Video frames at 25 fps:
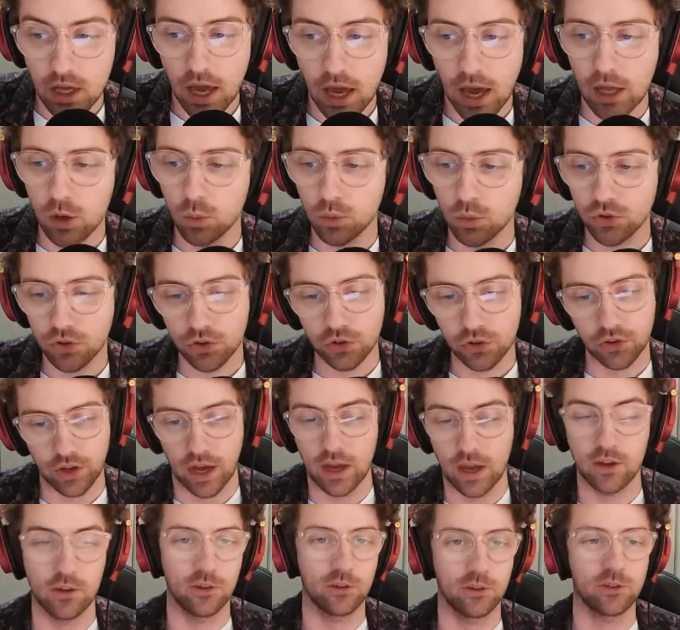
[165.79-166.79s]
And it was just
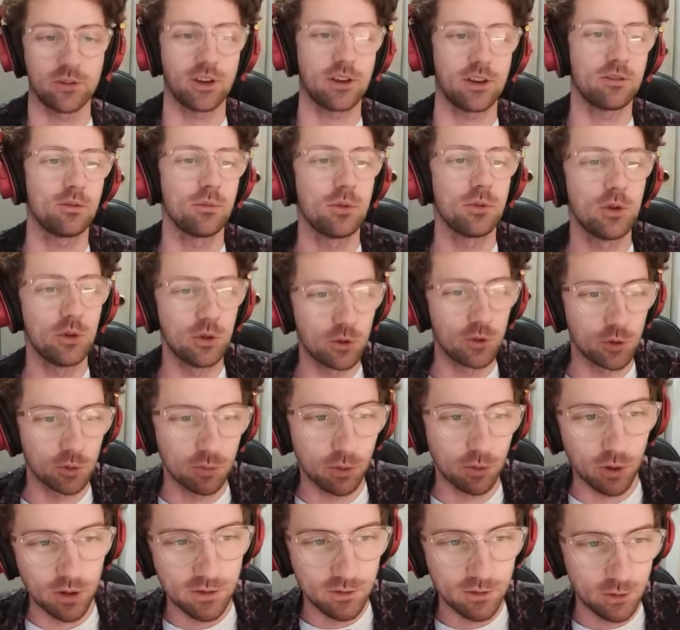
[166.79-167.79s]
chaos. Like from a neutral
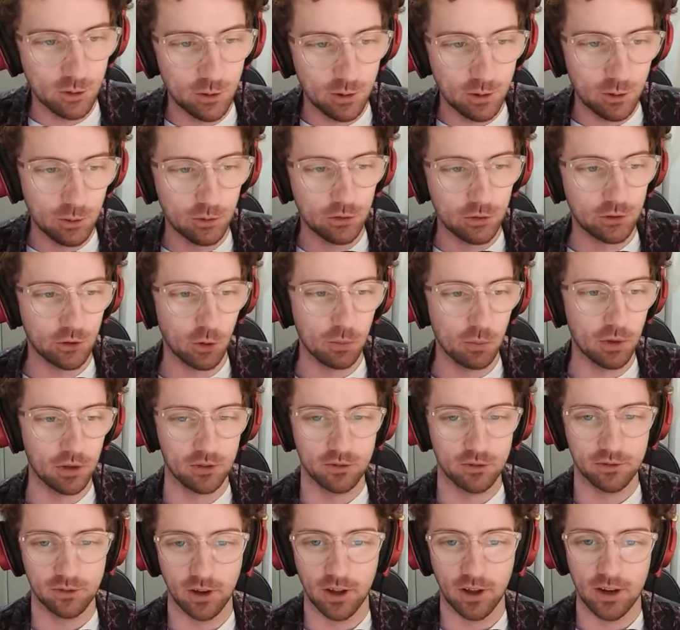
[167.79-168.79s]
point of view, it was so
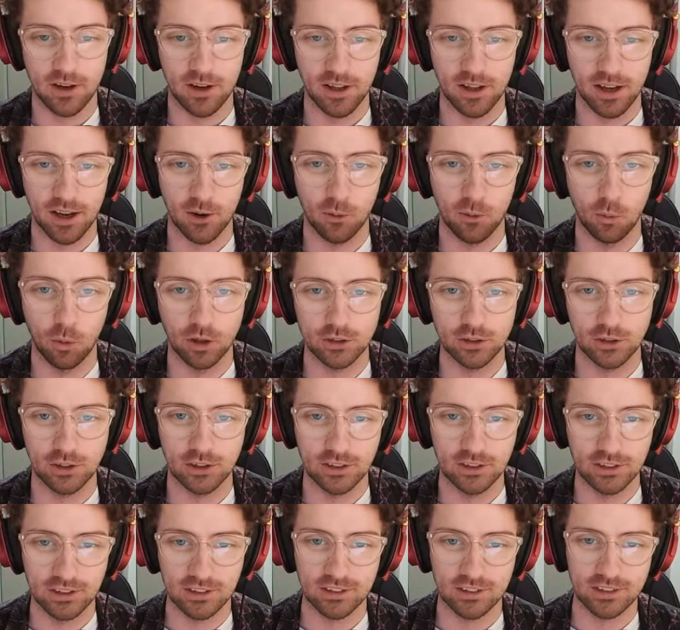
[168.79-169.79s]
much fun
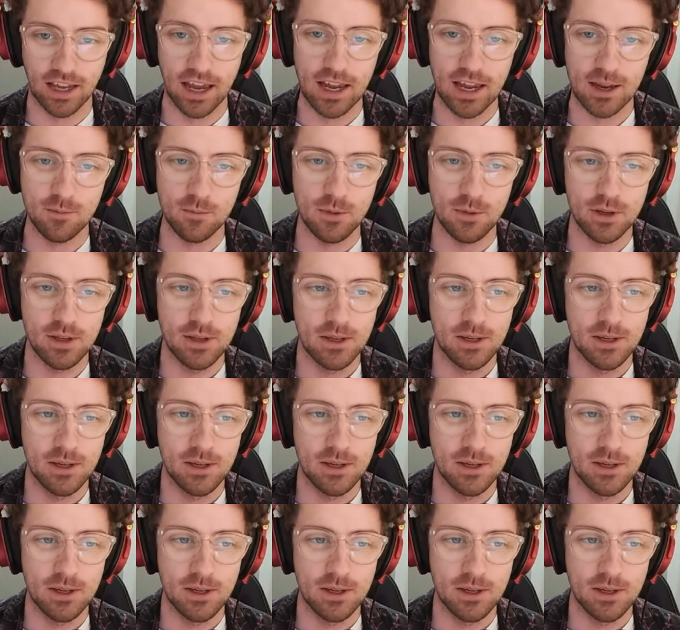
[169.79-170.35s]
watching this game.